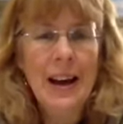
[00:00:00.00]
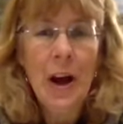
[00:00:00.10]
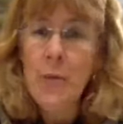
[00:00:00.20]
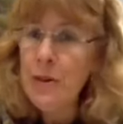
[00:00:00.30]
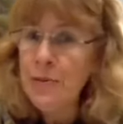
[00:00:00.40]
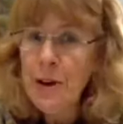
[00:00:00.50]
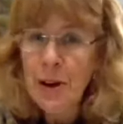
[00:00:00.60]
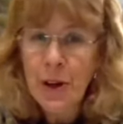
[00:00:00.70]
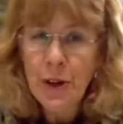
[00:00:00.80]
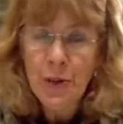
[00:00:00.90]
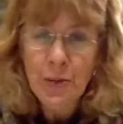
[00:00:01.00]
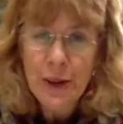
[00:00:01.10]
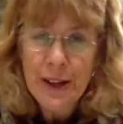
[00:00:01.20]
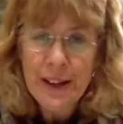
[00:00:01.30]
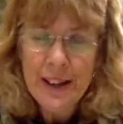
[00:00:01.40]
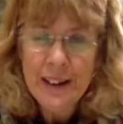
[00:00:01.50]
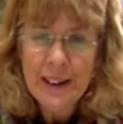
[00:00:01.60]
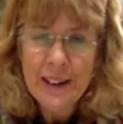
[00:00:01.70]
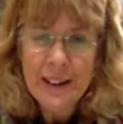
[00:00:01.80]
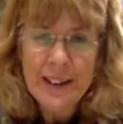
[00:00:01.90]
Hope it's been a good week.
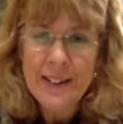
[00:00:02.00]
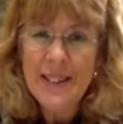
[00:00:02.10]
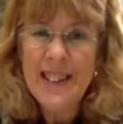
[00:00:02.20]
Still